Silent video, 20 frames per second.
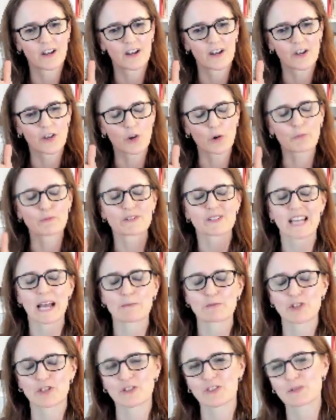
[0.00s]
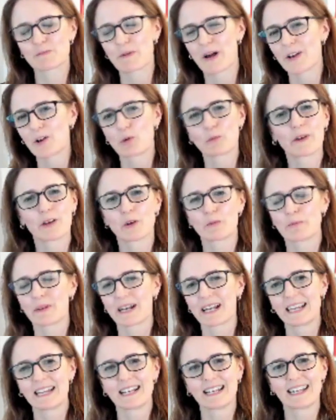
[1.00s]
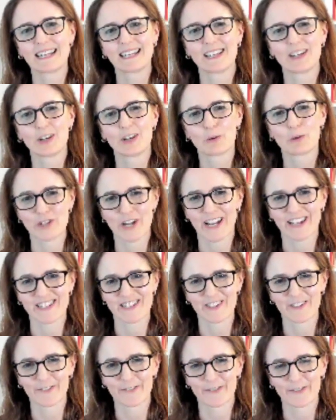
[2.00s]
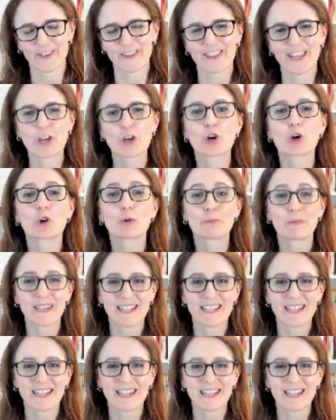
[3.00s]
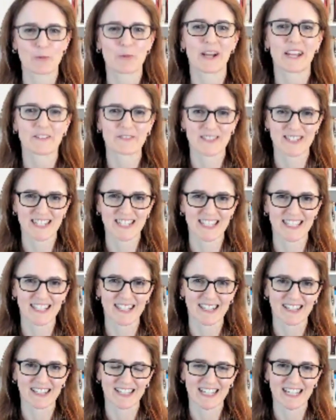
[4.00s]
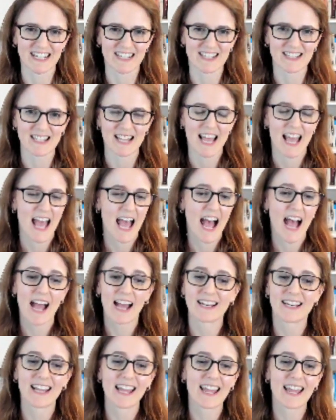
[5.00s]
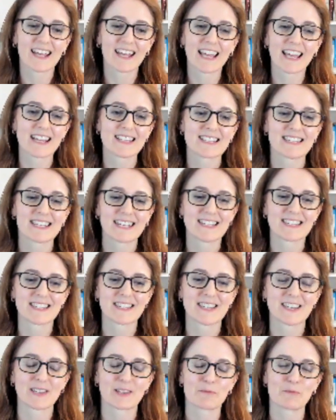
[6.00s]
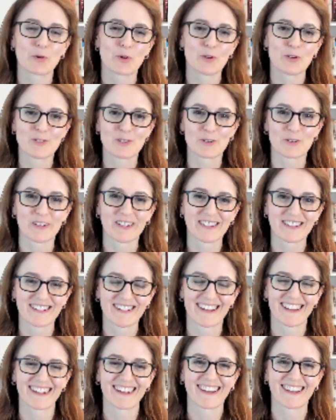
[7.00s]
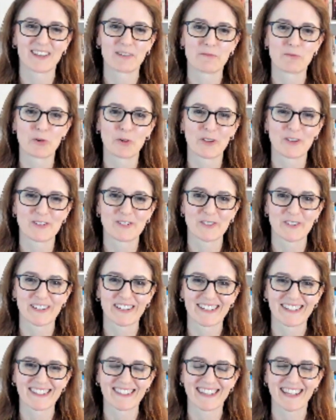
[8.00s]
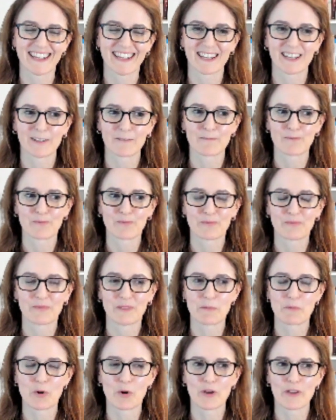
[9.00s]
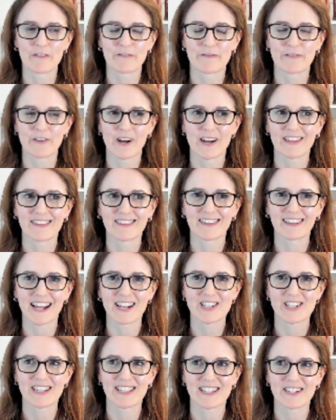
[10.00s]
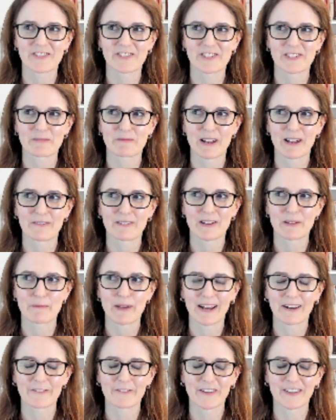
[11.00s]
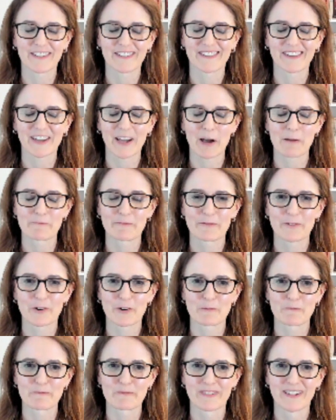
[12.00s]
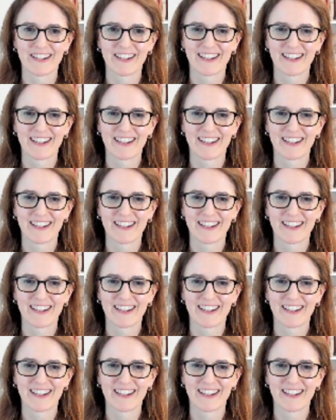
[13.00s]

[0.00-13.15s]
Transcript: perceptions might not be completely objective, that there could be a different way of seeing things. And it gets easier the more you do it. And the more you do it, then the more you find that actually there are some lovely benefits that come from